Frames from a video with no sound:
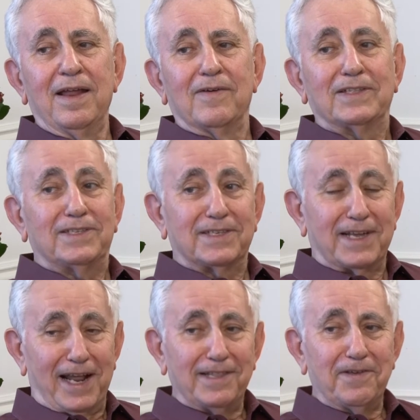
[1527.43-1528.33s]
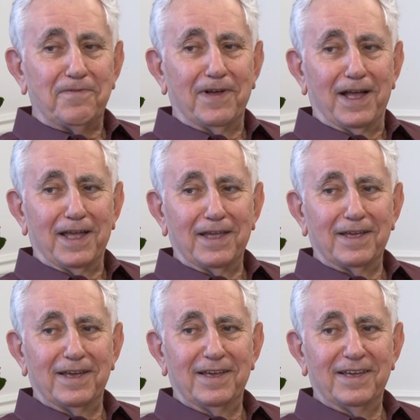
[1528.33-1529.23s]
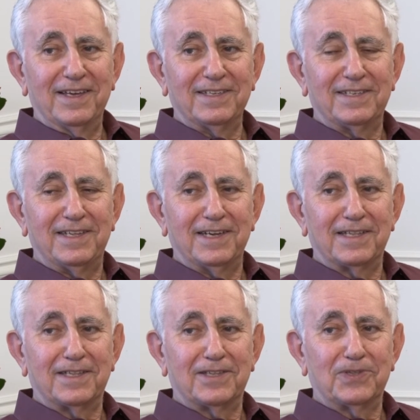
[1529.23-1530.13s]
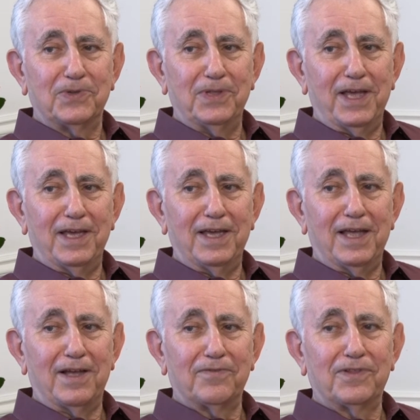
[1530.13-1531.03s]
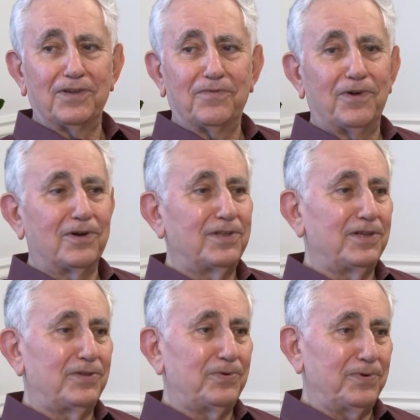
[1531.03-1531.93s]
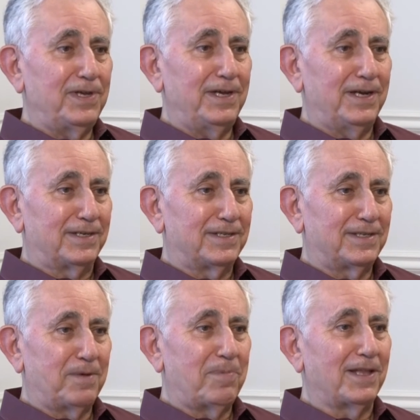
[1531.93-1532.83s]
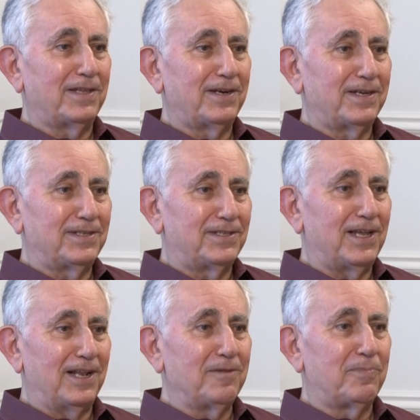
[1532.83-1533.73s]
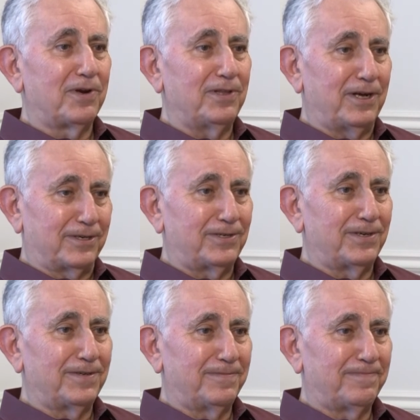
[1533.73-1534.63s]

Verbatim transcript: What's gratifying is that today, after forty-two years, the battery is still in production.